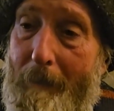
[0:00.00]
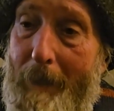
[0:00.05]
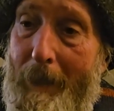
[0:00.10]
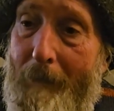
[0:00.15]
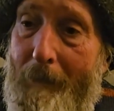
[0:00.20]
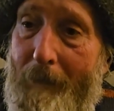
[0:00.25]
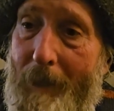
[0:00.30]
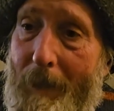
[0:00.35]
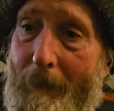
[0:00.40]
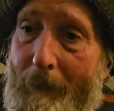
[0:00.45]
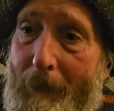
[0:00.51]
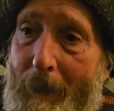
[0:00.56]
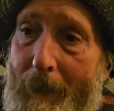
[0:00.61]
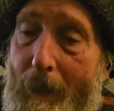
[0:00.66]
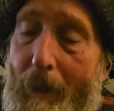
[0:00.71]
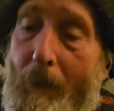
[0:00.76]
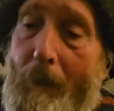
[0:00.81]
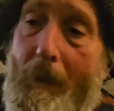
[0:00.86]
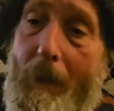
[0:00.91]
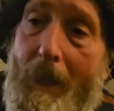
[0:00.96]
my family.
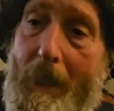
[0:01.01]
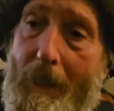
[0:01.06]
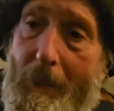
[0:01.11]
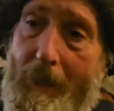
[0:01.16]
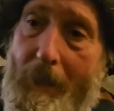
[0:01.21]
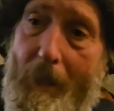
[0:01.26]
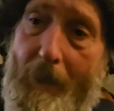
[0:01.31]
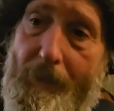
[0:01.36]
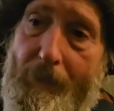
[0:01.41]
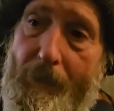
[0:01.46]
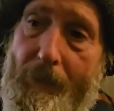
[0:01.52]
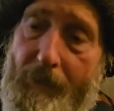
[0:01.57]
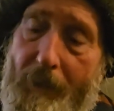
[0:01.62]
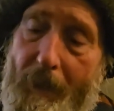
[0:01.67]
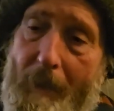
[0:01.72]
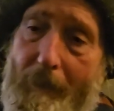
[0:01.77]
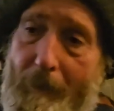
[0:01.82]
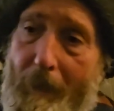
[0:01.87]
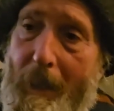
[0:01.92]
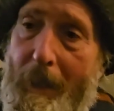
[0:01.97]
Oh, they also
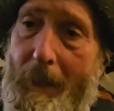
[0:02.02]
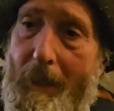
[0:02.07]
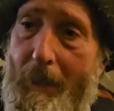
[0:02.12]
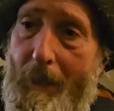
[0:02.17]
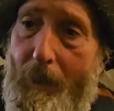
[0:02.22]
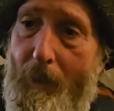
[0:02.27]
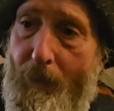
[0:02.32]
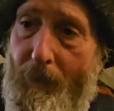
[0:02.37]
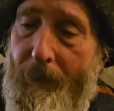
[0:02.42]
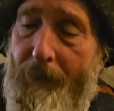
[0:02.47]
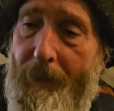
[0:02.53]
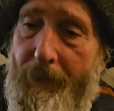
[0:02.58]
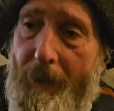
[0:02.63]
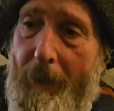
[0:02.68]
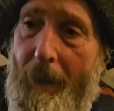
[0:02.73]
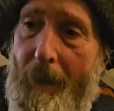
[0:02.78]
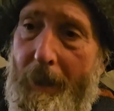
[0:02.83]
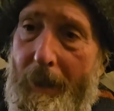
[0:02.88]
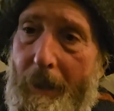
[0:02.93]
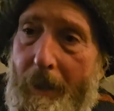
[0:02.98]
saved my older
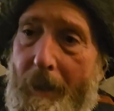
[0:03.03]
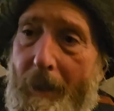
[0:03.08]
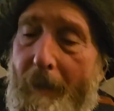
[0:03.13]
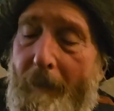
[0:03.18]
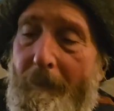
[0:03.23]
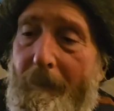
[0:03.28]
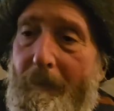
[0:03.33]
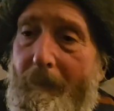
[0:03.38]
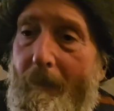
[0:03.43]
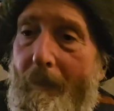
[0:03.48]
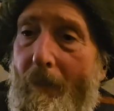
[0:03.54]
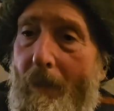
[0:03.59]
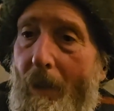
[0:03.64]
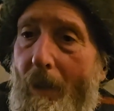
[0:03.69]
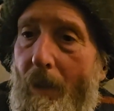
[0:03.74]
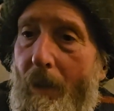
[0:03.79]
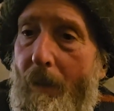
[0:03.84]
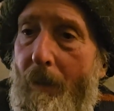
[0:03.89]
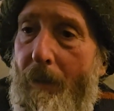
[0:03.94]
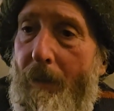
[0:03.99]
daughter,
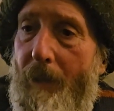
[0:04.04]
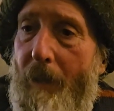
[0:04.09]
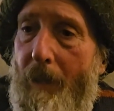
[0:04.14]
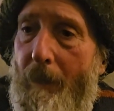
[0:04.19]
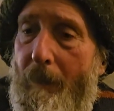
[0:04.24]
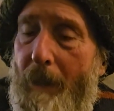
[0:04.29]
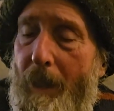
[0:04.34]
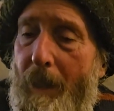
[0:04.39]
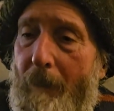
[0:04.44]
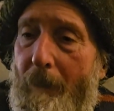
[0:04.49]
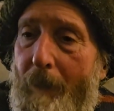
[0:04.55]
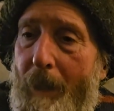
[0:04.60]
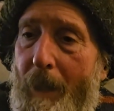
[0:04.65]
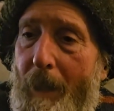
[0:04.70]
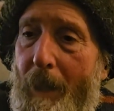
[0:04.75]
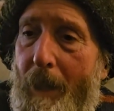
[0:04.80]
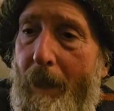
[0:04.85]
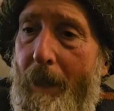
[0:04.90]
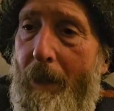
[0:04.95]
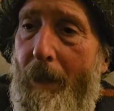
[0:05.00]
who was going to be hit by
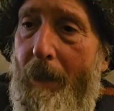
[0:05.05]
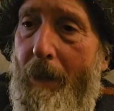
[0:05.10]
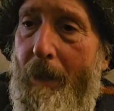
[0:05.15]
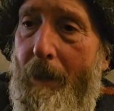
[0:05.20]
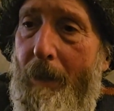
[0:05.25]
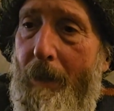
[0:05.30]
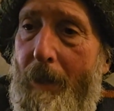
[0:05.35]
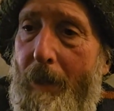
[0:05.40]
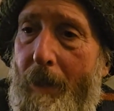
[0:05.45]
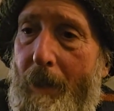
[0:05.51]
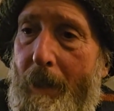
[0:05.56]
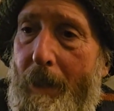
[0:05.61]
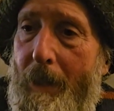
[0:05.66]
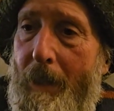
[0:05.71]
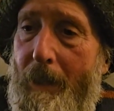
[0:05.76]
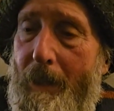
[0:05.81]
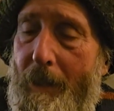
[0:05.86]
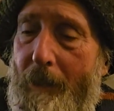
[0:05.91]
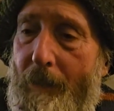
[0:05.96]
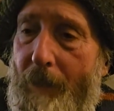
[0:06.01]
a car in Oregon,
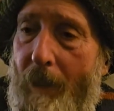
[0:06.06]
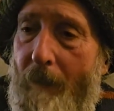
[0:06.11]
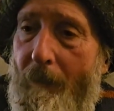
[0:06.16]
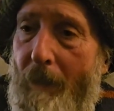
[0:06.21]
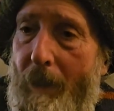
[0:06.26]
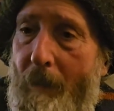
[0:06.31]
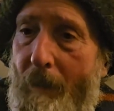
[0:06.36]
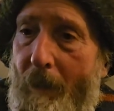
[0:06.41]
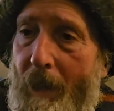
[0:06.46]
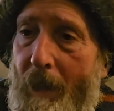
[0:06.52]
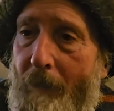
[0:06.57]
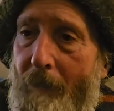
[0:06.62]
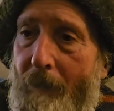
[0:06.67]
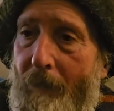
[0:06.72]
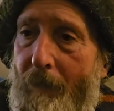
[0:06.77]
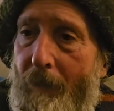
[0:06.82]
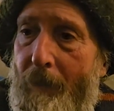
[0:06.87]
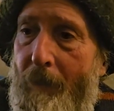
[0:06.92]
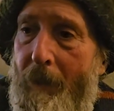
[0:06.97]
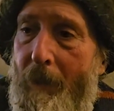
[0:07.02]
and they saved my wife,
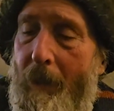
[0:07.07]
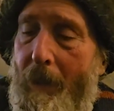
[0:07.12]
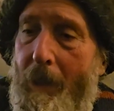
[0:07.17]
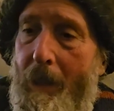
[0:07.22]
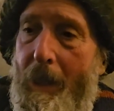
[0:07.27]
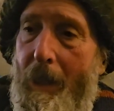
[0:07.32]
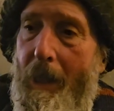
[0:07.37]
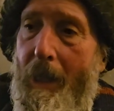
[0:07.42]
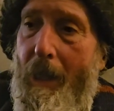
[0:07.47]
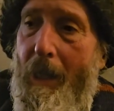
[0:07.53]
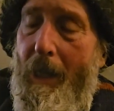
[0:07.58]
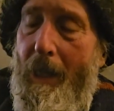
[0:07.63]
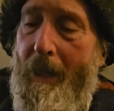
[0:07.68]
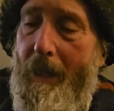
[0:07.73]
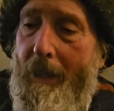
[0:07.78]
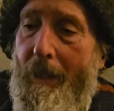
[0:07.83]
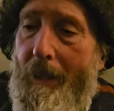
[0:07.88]
who had a